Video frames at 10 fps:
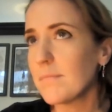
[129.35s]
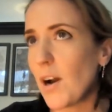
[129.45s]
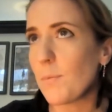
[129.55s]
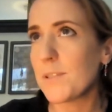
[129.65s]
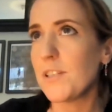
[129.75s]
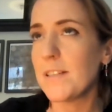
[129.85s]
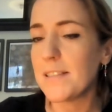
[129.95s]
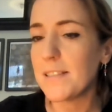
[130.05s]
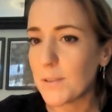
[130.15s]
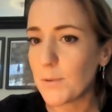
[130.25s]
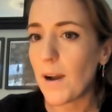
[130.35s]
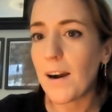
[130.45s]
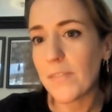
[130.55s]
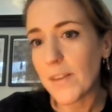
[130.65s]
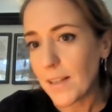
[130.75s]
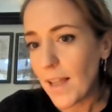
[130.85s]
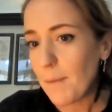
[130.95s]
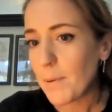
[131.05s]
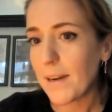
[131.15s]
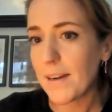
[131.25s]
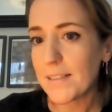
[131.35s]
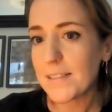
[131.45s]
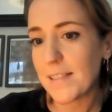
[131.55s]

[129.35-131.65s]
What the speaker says: opportunity to work on the Galapagos,